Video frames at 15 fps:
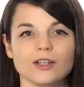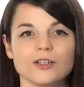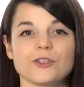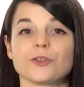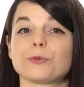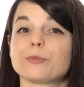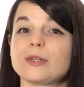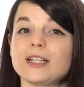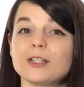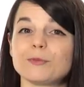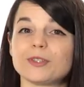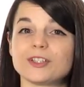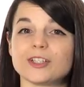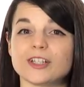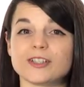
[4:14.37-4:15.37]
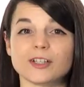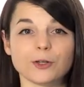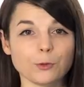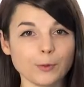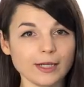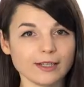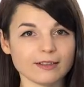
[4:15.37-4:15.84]
to read with just a
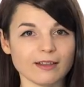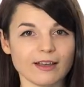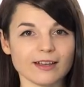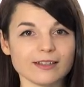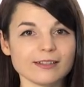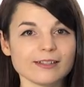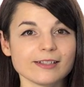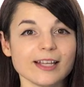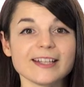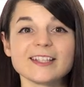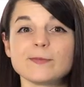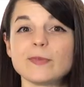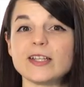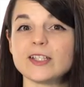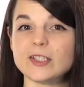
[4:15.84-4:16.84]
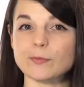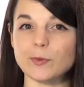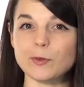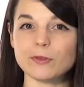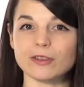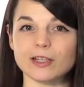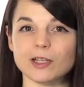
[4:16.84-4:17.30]
quick glance and speak
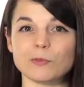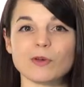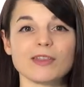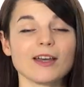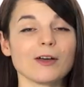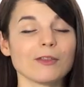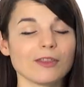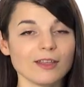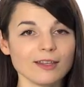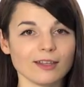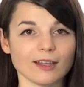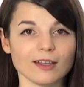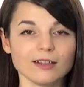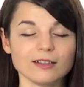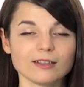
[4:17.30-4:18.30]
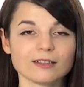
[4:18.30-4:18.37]
smoothly without thinking,